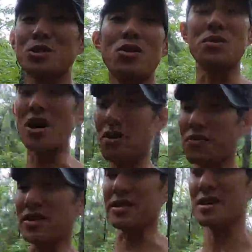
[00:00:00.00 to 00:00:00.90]
start
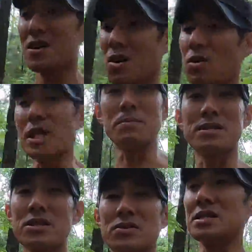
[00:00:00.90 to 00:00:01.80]
recovering while I'm
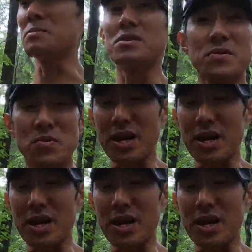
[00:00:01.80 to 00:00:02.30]
still in the middle of the